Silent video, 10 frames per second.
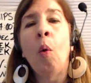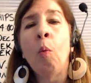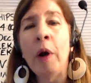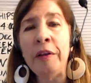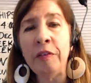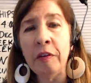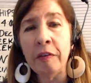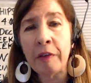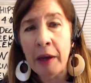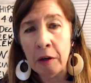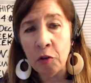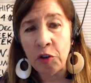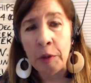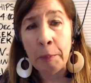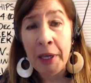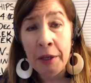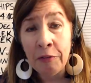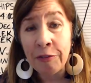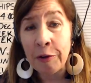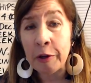What does this energy mean
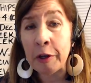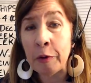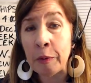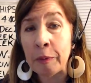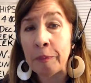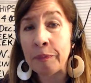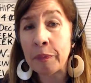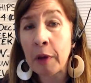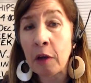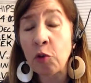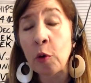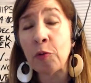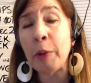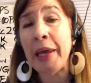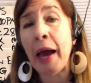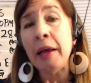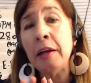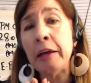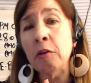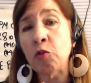for you? So as we head
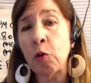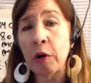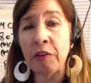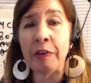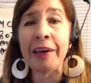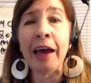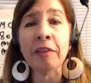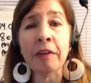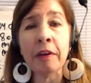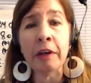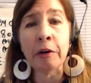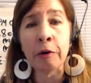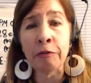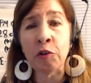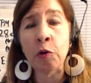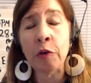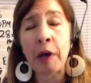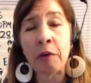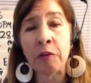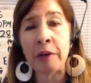here towards the end of the year of two
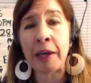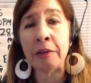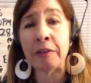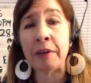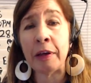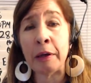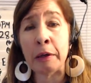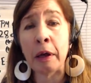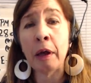thousand eighteen,